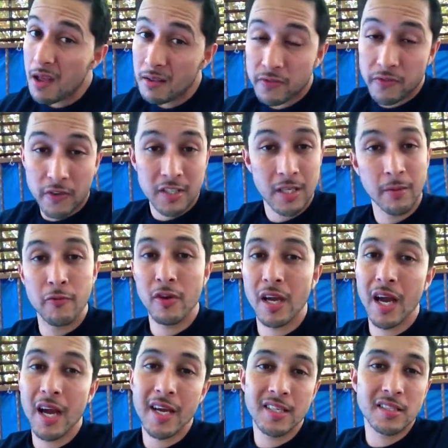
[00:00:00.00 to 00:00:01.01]
For some of you
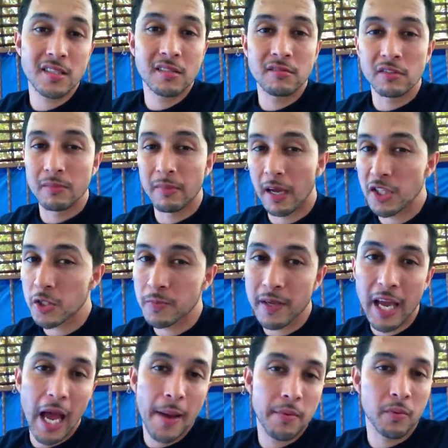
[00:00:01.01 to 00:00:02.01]
guys, you might just be
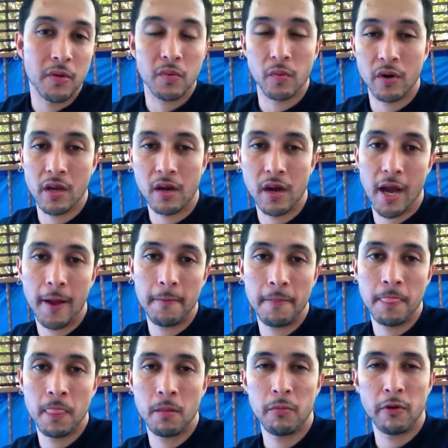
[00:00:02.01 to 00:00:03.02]
happy with where you're at.
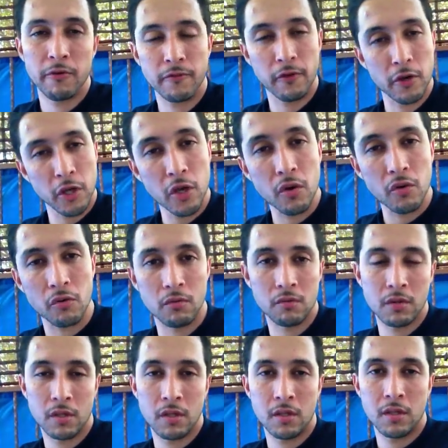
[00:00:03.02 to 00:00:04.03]
But for you,
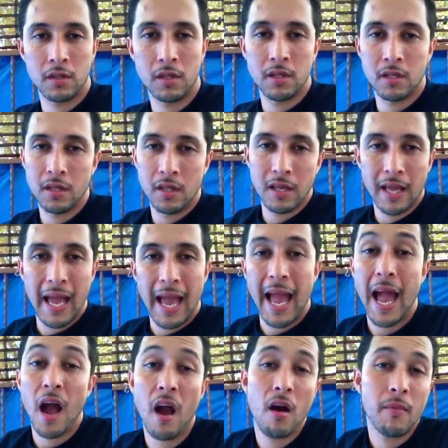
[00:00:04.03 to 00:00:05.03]

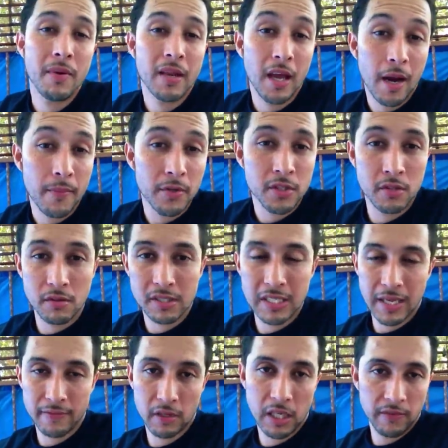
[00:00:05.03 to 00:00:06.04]
how many opportunities
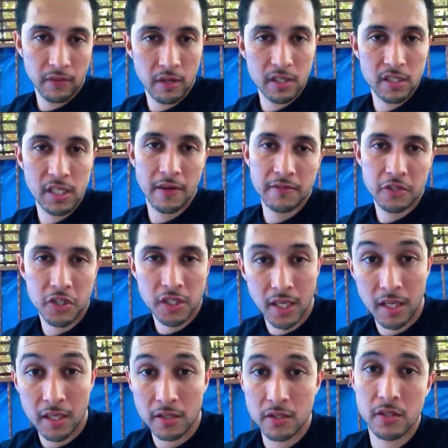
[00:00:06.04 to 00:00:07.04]
have you given yourself to
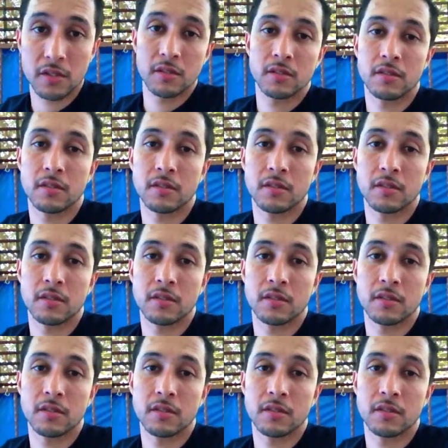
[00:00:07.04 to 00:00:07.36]
change?